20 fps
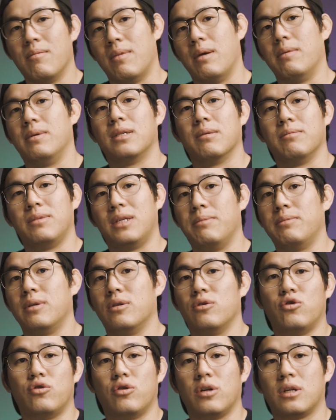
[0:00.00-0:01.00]
maybe some tips
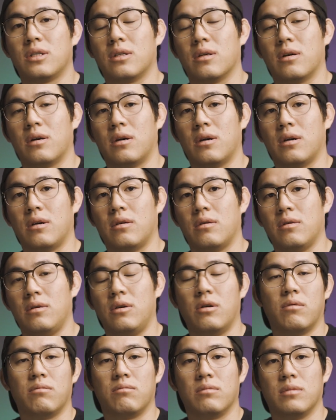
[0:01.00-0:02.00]
and tricks
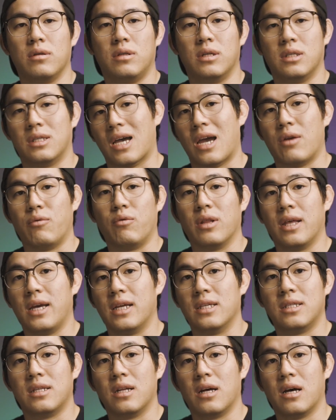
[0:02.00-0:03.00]
on, design
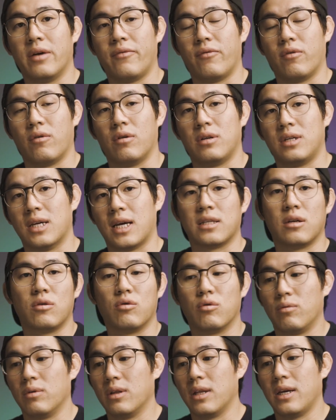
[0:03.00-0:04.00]
related stuff or
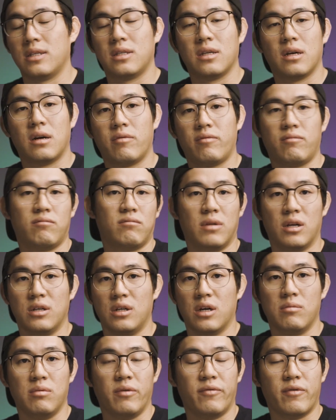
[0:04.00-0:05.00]
technical related stuff,
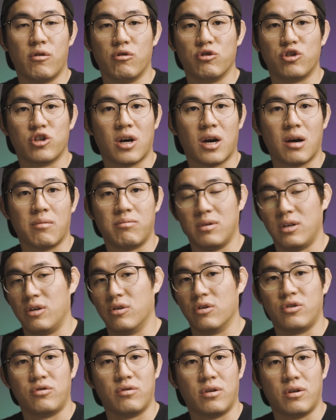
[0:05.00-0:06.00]
Adobe Photoshop,
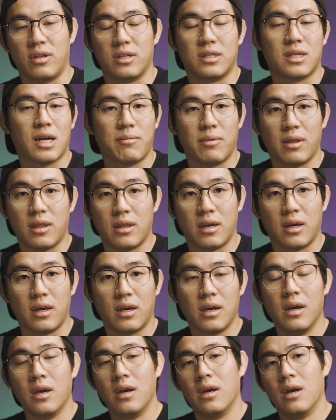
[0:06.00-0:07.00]
Illustrator, this type of
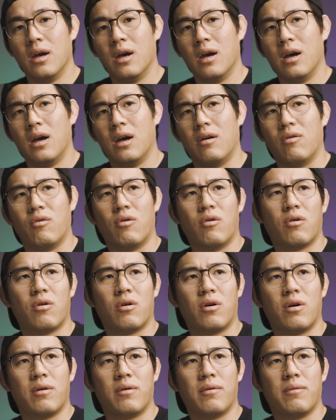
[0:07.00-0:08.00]
thing,
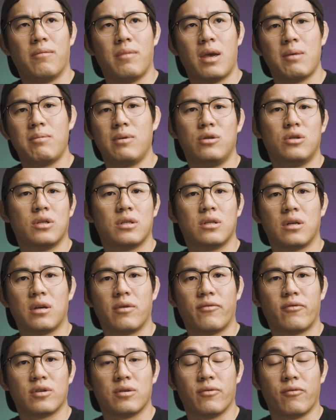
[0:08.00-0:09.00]
or maybe just
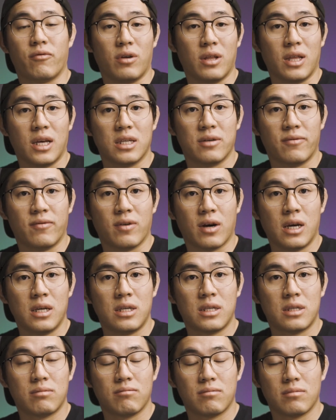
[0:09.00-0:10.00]
looking for some freelance
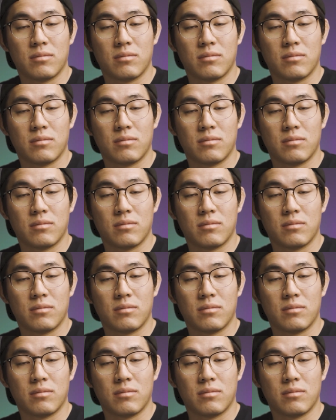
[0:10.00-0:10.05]
advice,